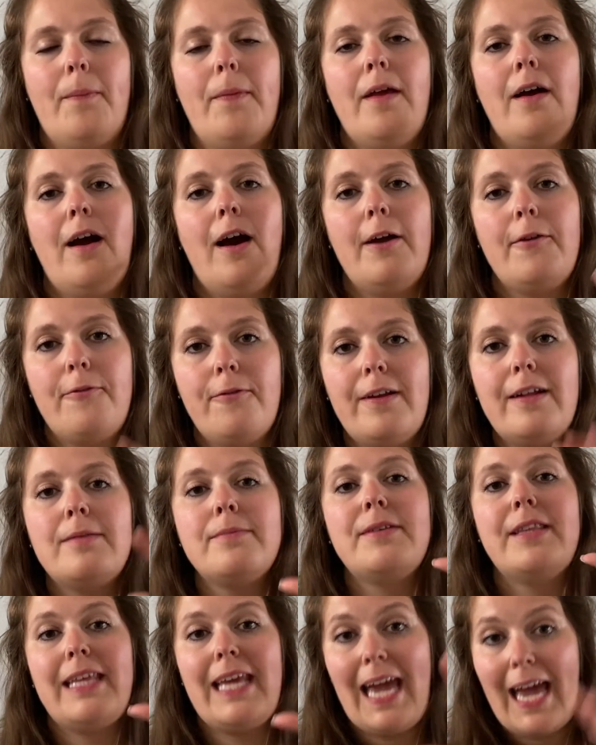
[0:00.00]
I
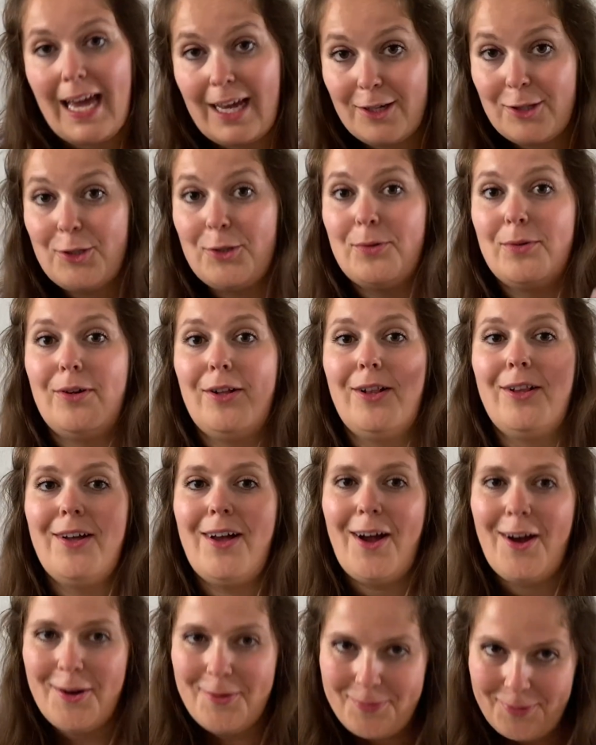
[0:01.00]
filmed the actual
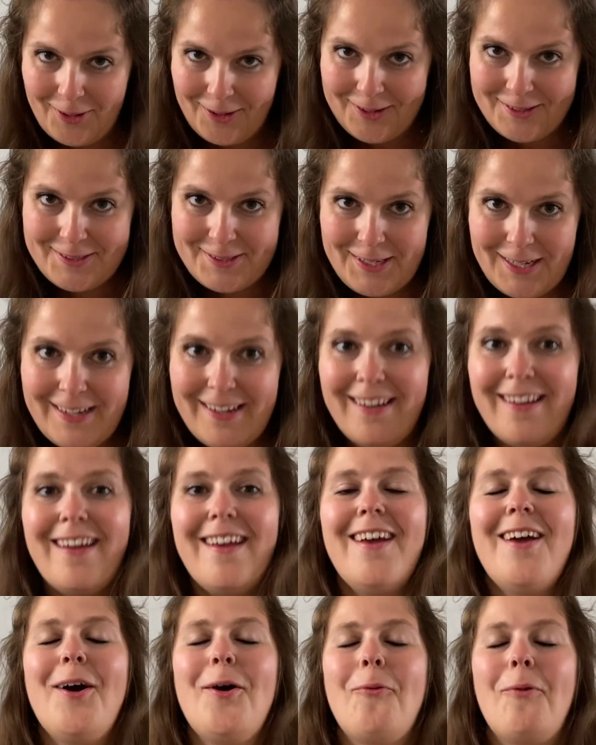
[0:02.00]
unboxing
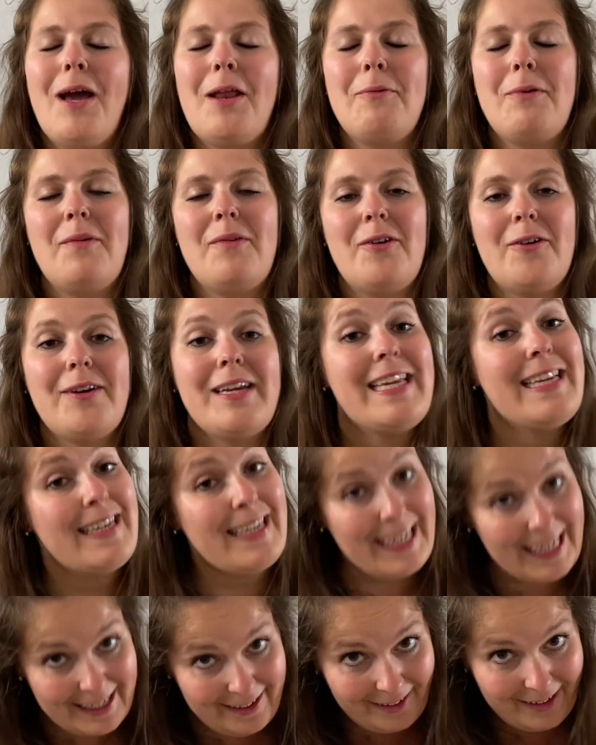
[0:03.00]
when we were in
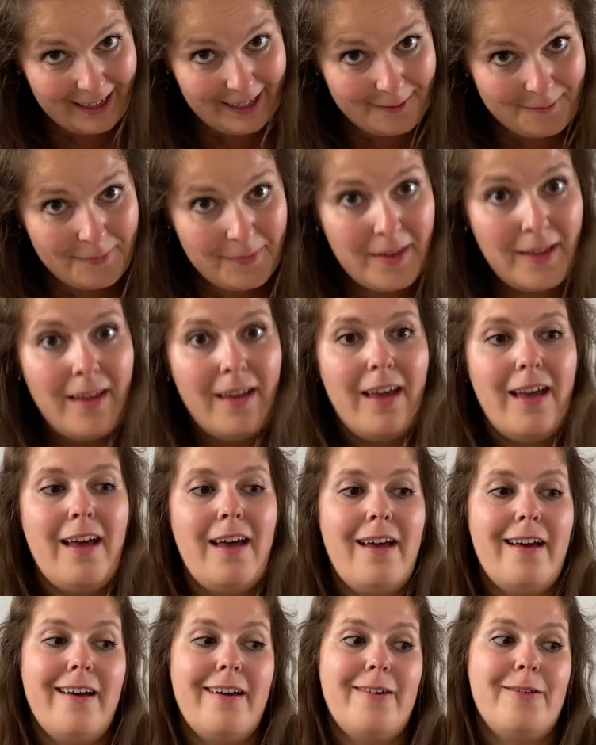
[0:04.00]
Italy.
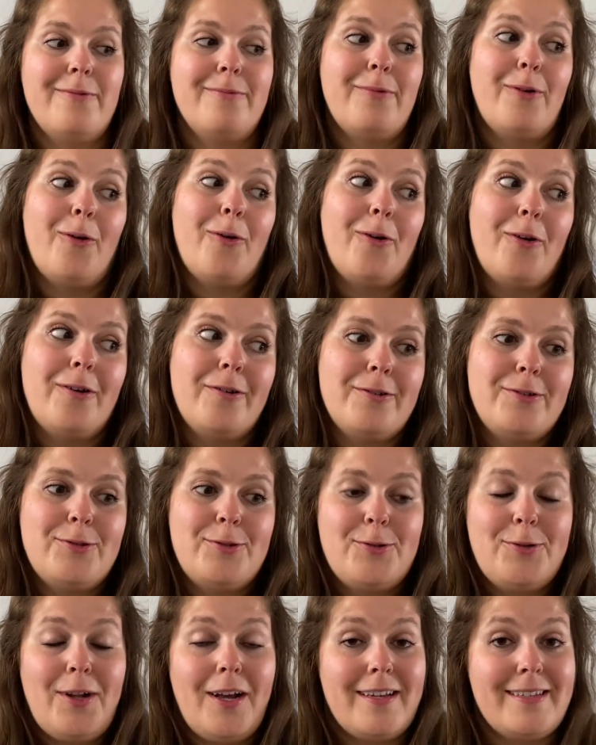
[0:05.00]
Or
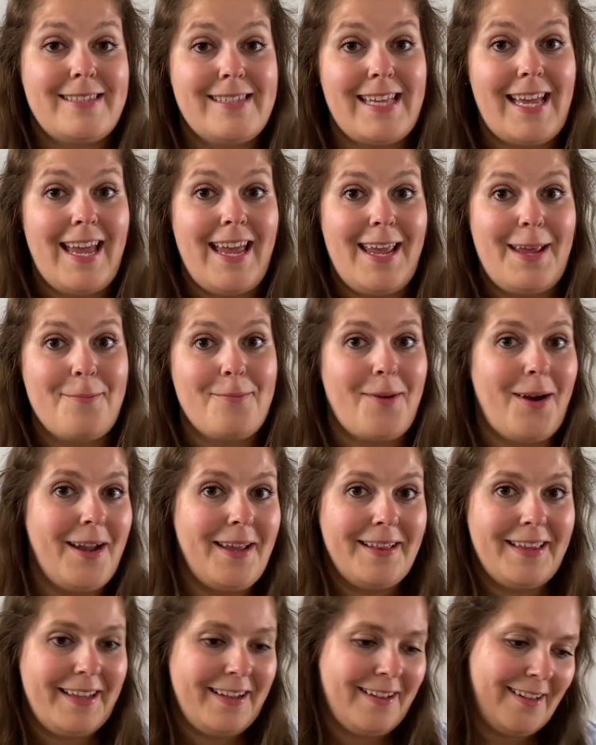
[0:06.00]
should I say, my
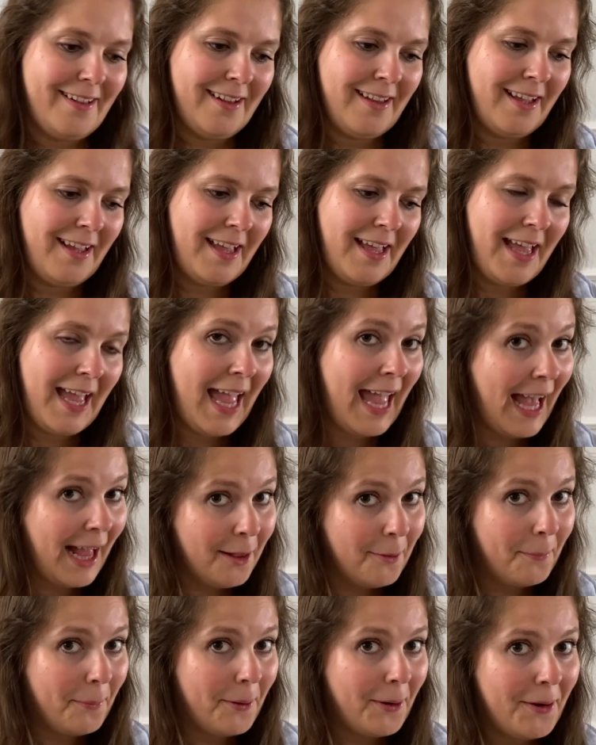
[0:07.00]
little
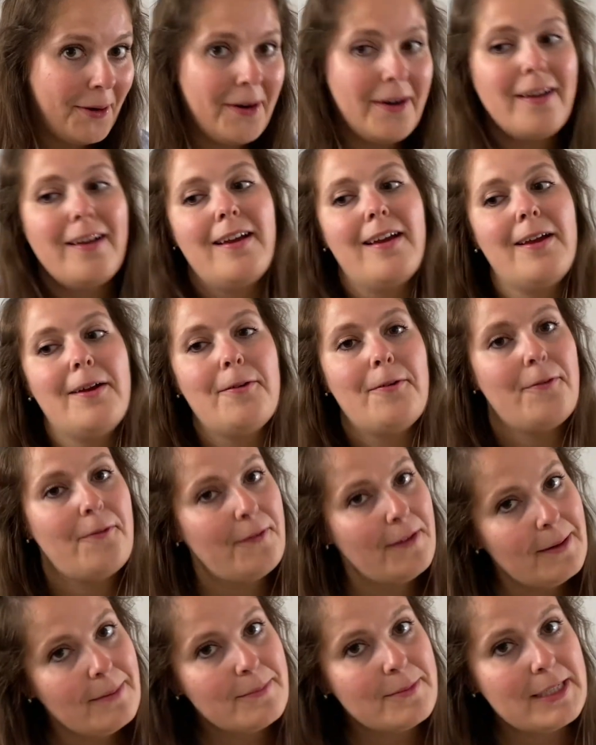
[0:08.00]
helper
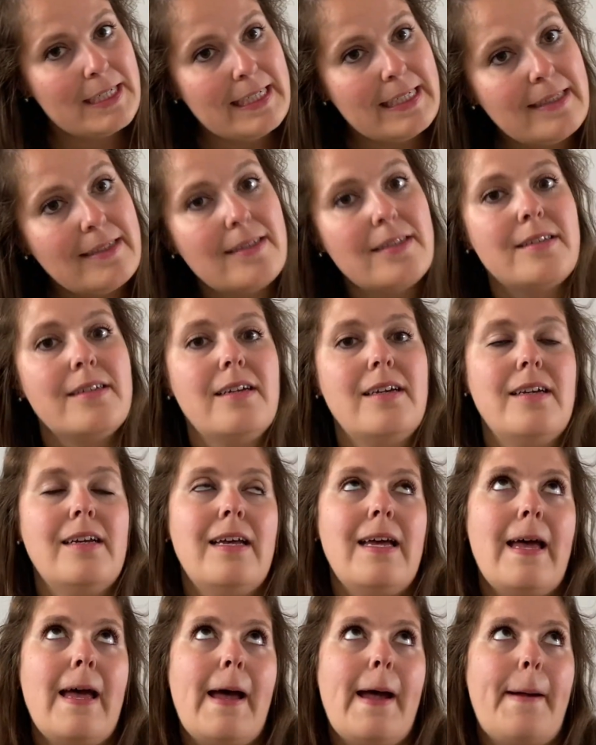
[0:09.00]
filmed it.
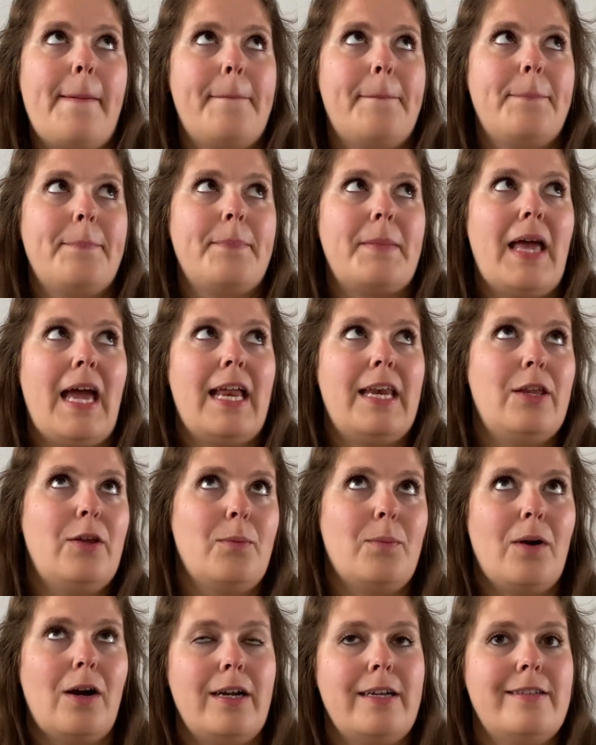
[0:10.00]
And you
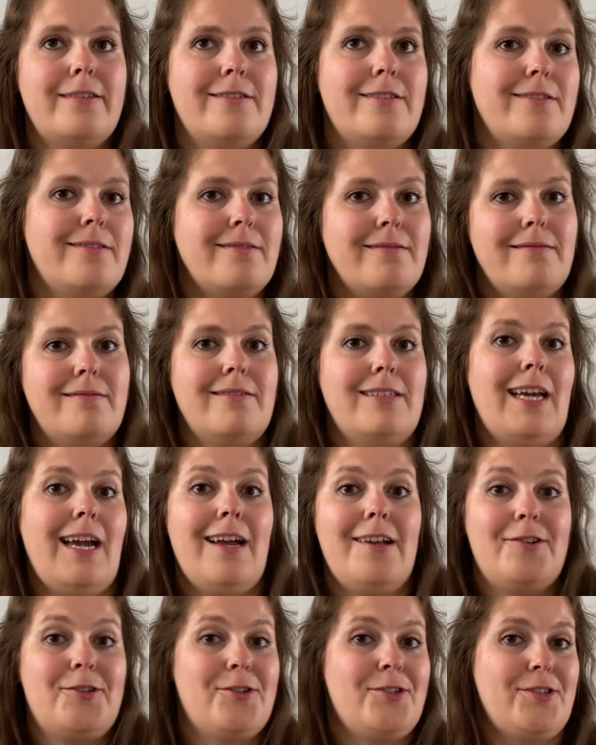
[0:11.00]
might
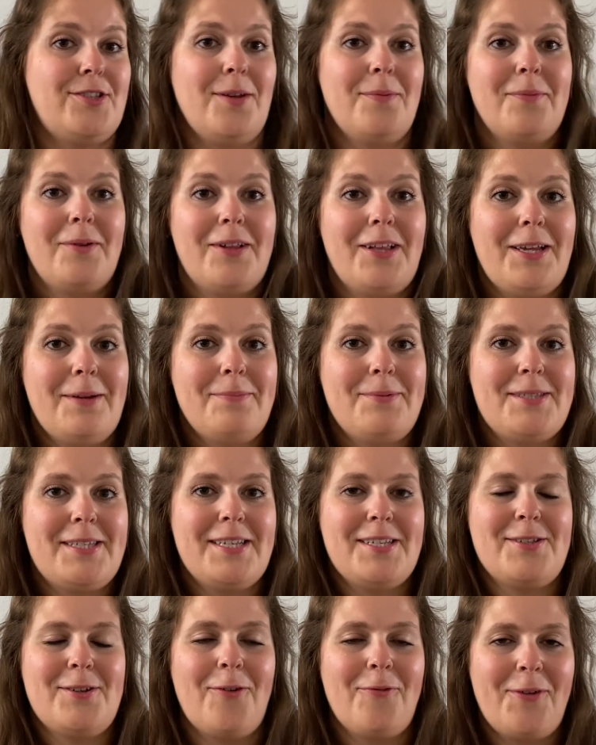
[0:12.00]
catch some
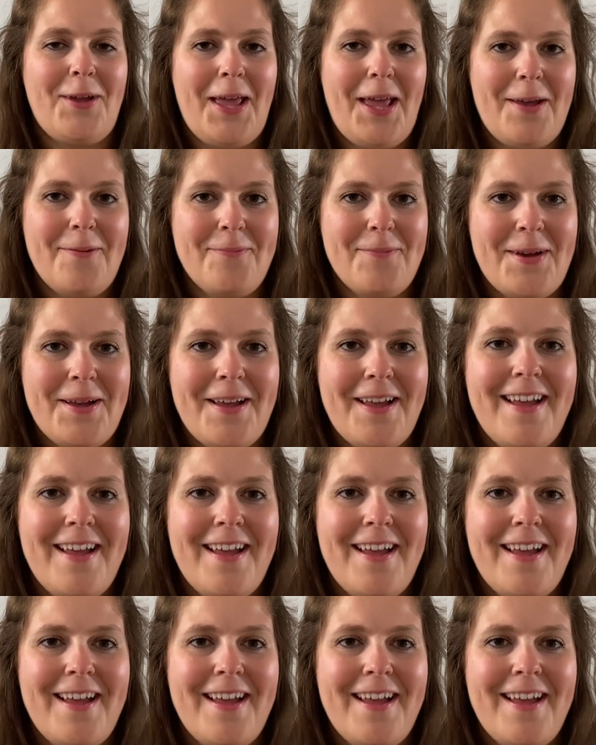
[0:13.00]
glimpses of him